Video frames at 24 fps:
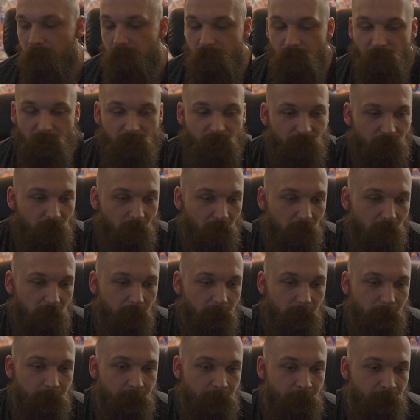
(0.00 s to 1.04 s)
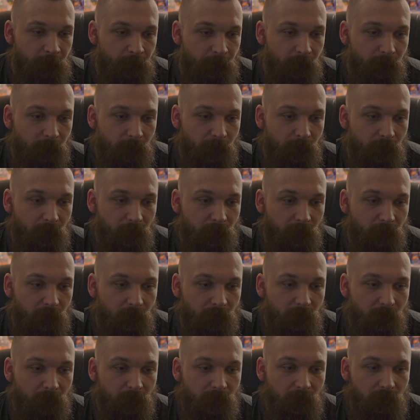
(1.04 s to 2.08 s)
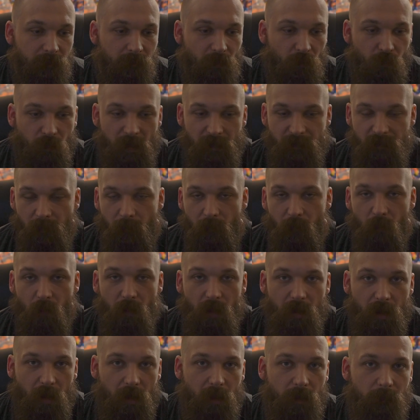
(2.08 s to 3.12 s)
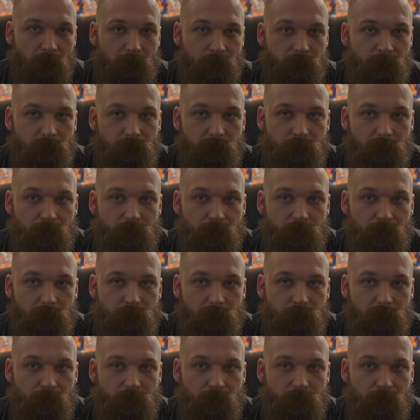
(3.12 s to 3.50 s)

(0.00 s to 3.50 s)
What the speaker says: Just start. The rest of it will come.